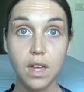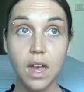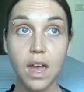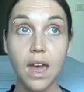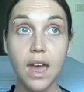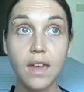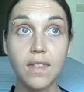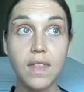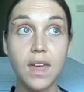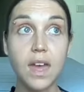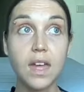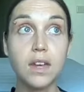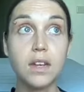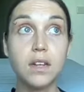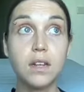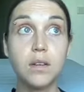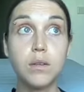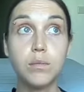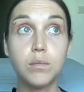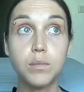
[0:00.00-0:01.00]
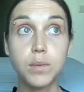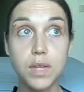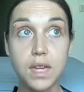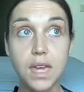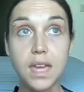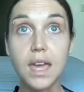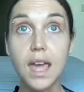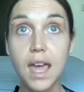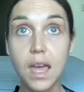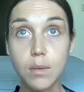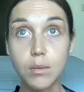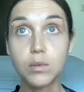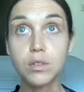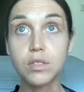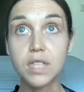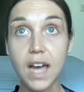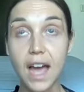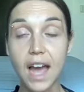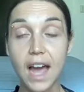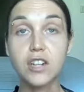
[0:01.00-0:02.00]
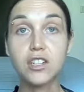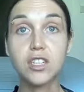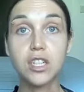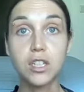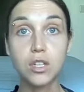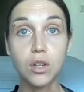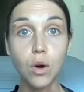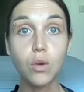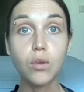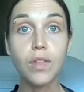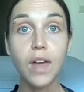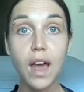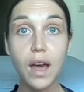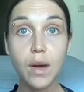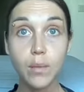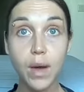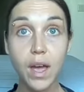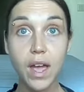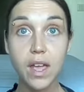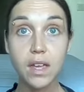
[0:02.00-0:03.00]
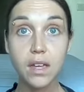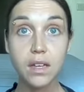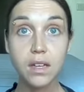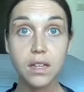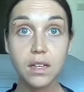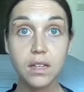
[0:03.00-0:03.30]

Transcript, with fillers: And then being able to actually go that way